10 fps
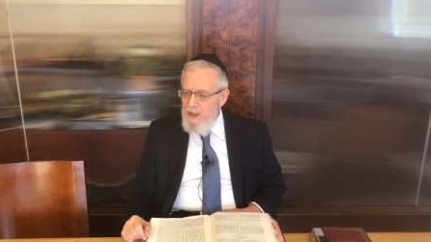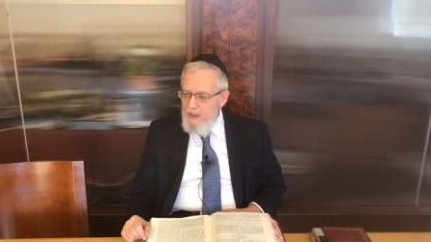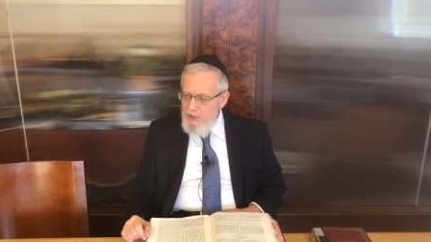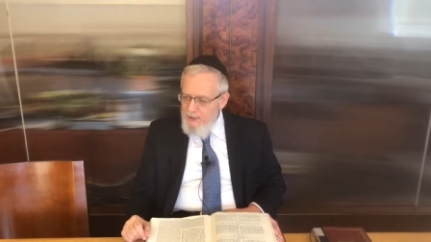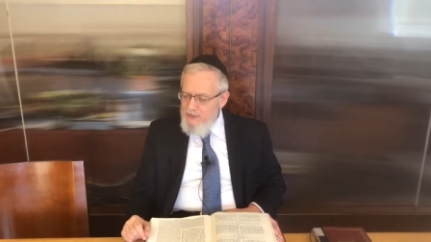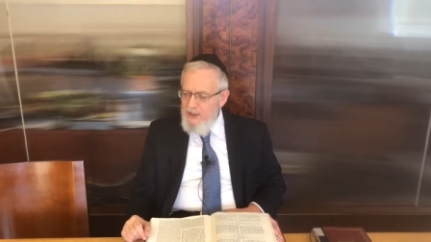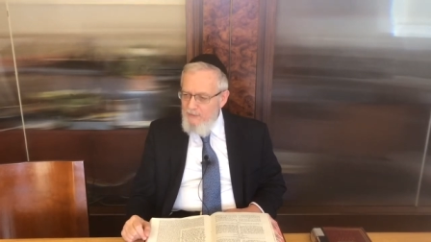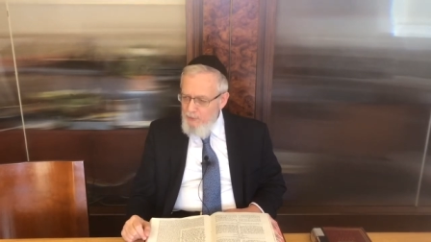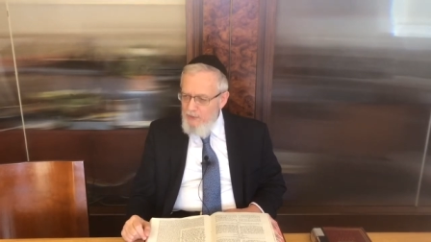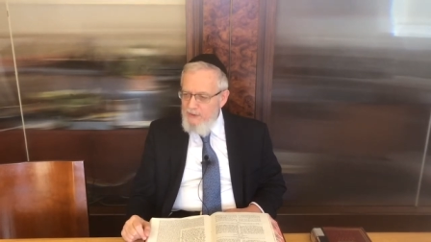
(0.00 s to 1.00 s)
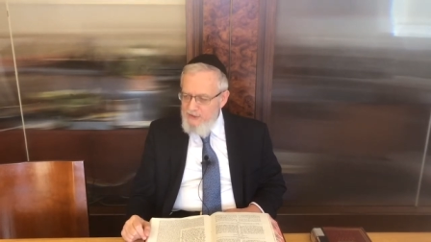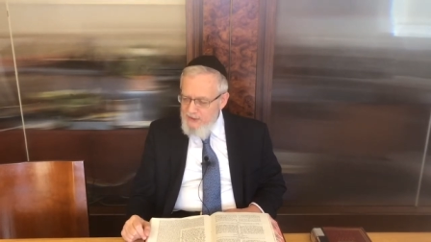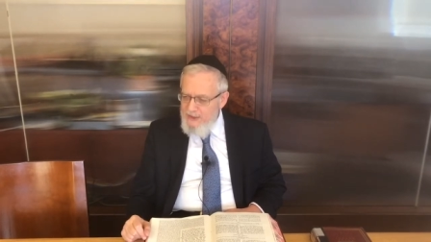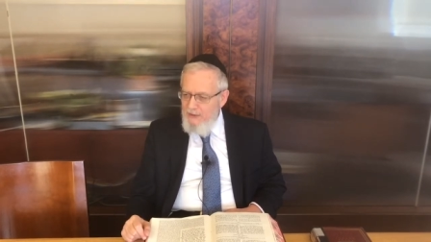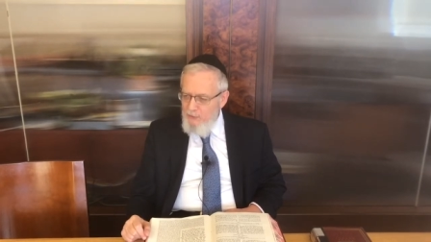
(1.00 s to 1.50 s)
Hashem to Avro,
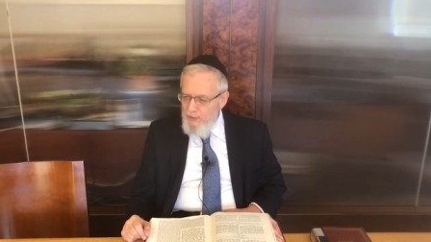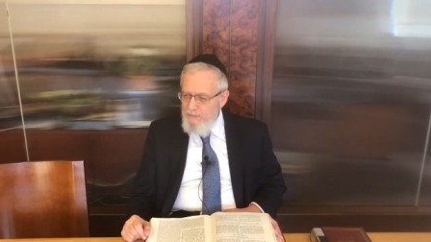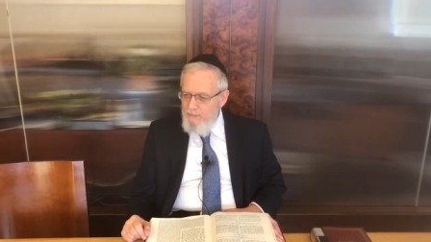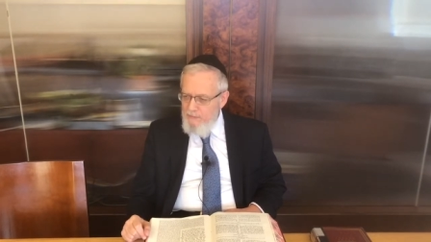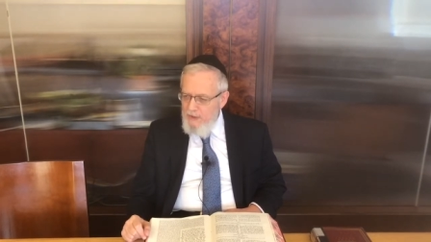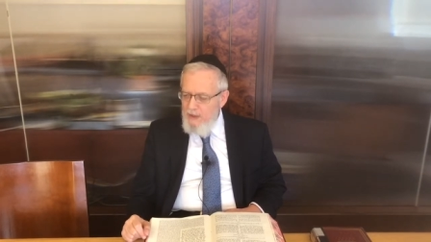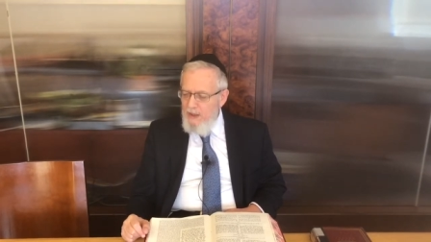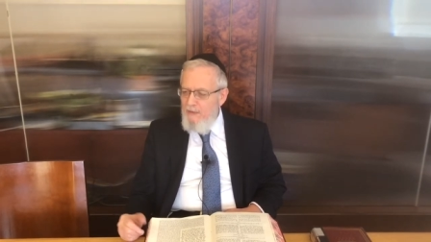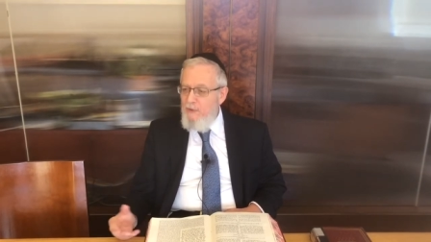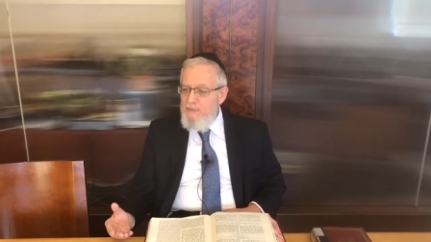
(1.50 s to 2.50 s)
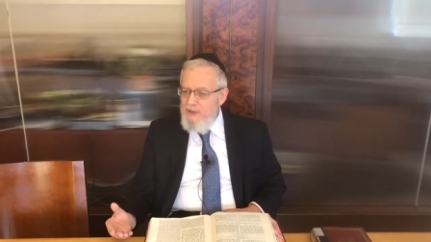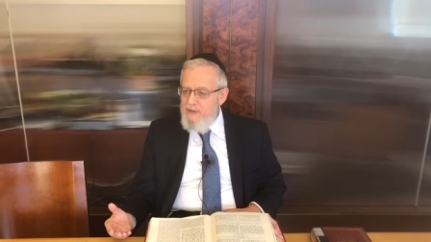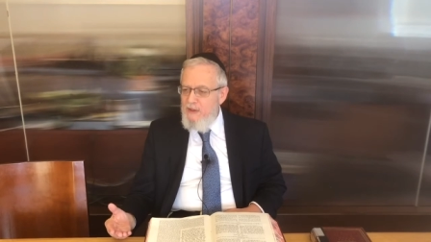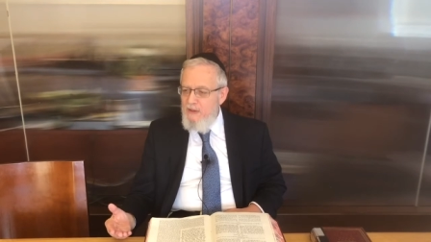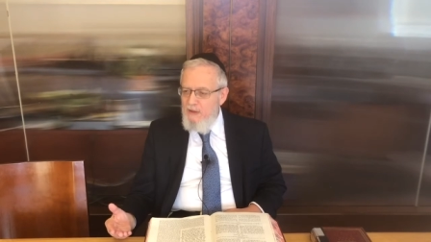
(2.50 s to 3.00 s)
says to Avram, Avram says
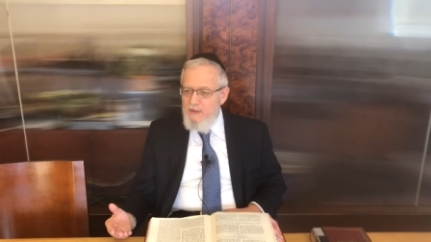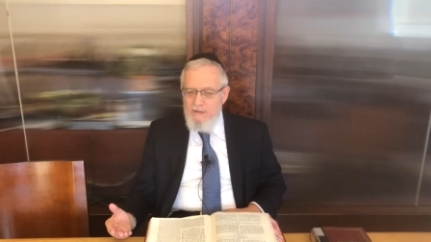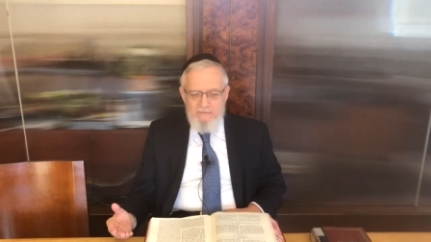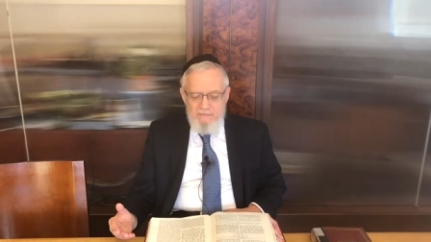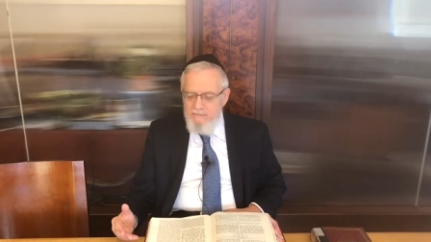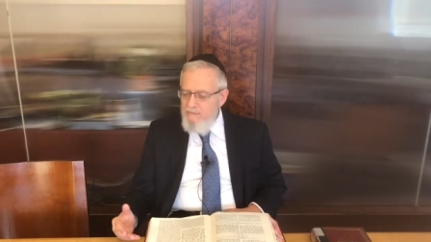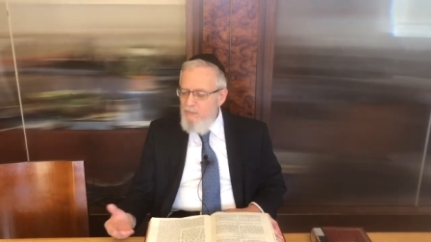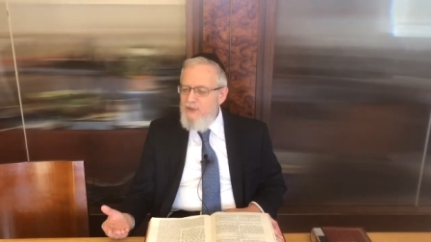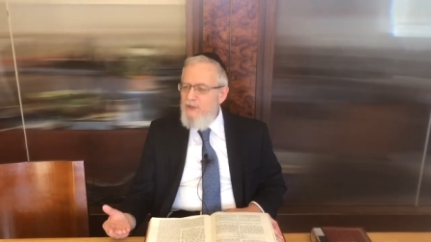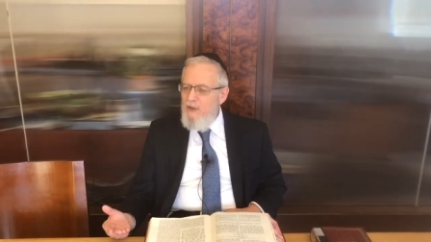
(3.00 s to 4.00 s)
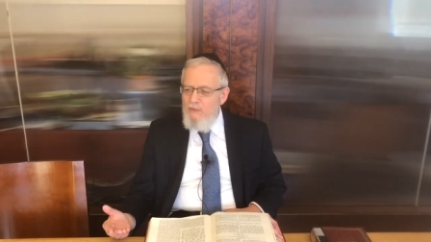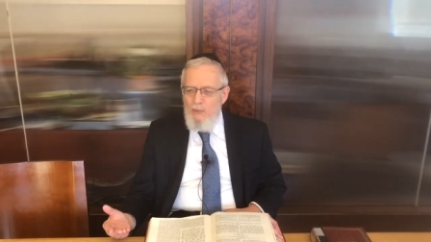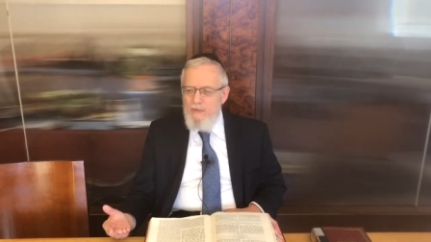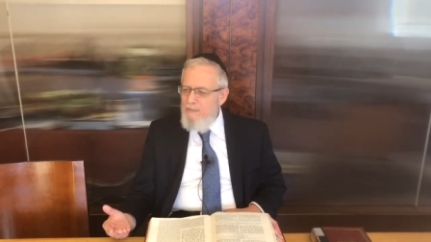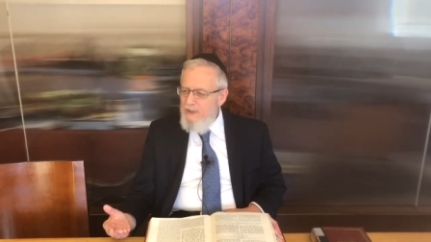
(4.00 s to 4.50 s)
to God, What's the good of
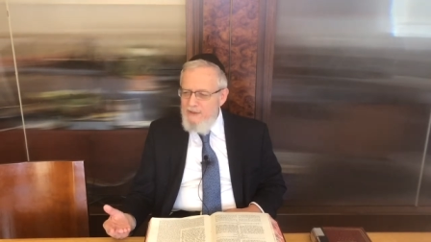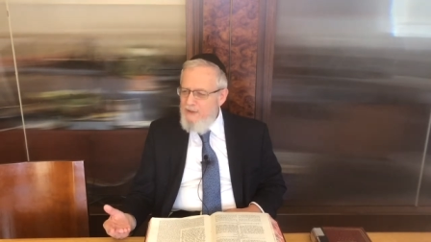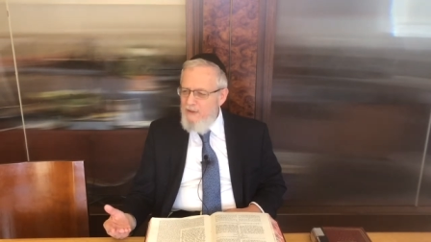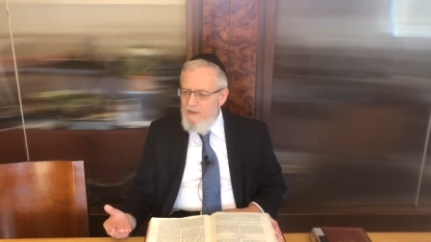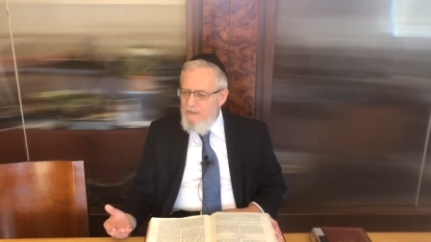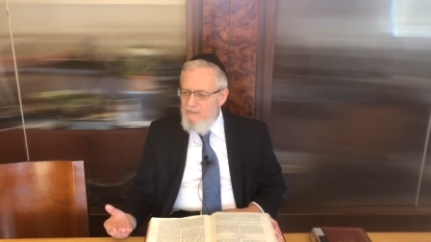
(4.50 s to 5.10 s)
all the blessing?